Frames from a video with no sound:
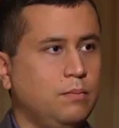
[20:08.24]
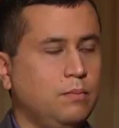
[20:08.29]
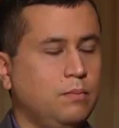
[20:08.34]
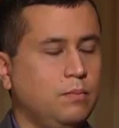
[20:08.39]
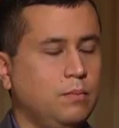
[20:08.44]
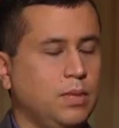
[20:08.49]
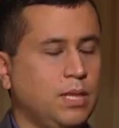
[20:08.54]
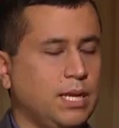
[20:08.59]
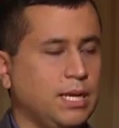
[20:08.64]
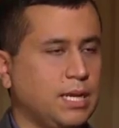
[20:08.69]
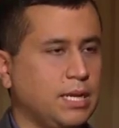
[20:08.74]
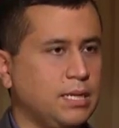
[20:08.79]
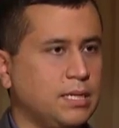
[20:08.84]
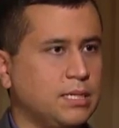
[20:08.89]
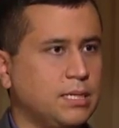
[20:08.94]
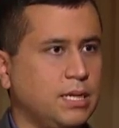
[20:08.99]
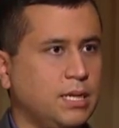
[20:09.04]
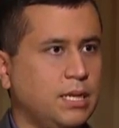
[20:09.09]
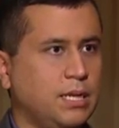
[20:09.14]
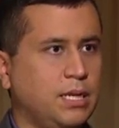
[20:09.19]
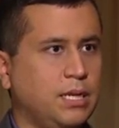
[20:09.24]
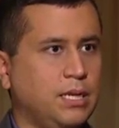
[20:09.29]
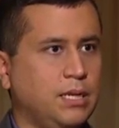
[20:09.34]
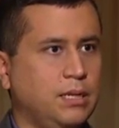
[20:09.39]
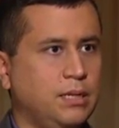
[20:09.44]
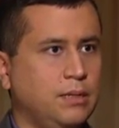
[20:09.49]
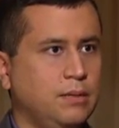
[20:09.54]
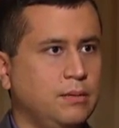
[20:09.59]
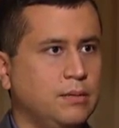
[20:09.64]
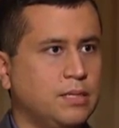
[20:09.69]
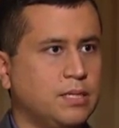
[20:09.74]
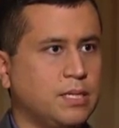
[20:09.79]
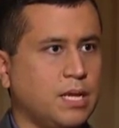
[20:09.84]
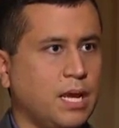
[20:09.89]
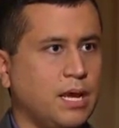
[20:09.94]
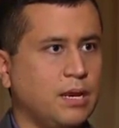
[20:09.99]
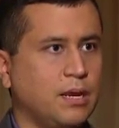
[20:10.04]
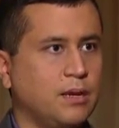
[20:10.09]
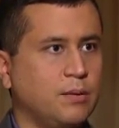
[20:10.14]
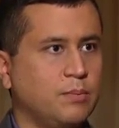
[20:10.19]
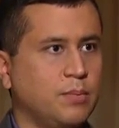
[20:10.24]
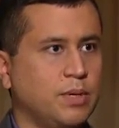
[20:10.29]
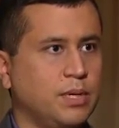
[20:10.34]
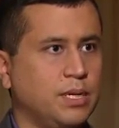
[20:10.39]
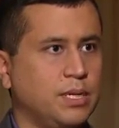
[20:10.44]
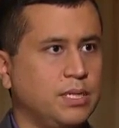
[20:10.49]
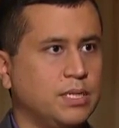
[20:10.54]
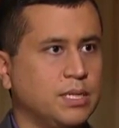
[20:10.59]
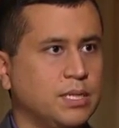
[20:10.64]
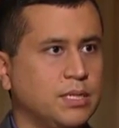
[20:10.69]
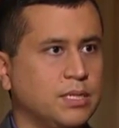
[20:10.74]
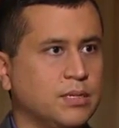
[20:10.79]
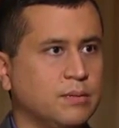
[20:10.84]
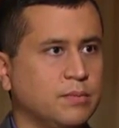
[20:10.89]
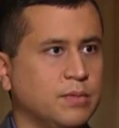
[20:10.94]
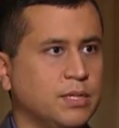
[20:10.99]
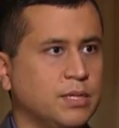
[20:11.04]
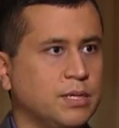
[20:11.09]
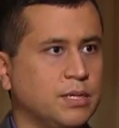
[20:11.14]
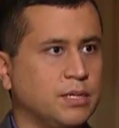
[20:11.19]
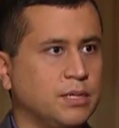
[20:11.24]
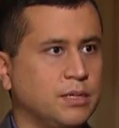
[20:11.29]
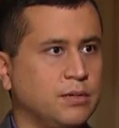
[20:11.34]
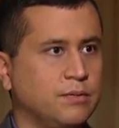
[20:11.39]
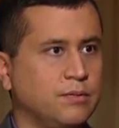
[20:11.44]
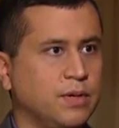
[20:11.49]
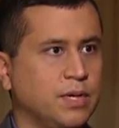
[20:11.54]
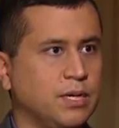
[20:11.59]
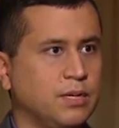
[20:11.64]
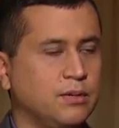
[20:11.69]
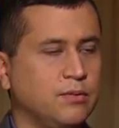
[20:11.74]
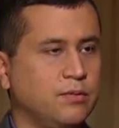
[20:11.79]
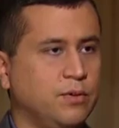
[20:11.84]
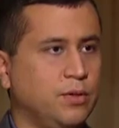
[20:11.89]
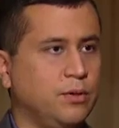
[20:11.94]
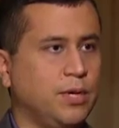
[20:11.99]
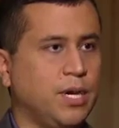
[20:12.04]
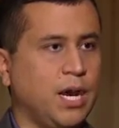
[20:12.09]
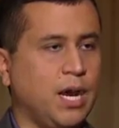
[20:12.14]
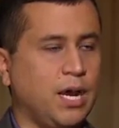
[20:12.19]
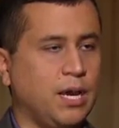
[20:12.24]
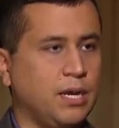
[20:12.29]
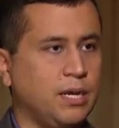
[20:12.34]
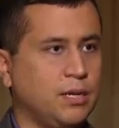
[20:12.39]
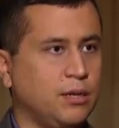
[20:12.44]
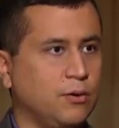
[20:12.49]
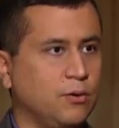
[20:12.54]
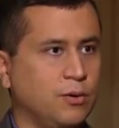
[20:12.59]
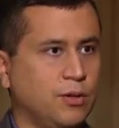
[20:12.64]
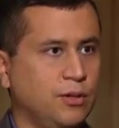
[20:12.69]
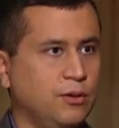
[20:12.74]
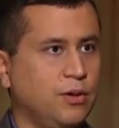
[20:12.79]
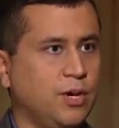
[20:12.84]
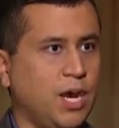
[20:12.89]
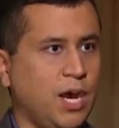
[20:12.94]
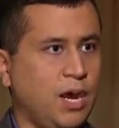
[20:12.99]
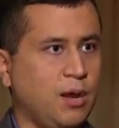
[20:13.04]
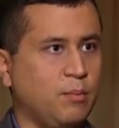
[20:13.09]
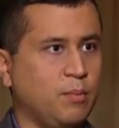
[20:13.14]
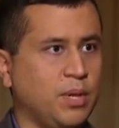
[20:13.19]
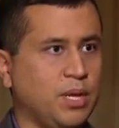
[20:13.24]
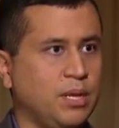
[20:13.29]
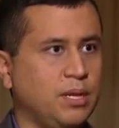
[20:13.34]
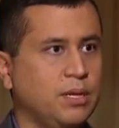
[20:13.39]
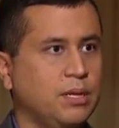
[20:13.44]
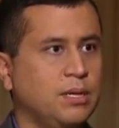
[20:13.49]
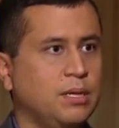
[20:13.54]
like I said, he sat up and he said something to the effect of, "You got it," or "You got me."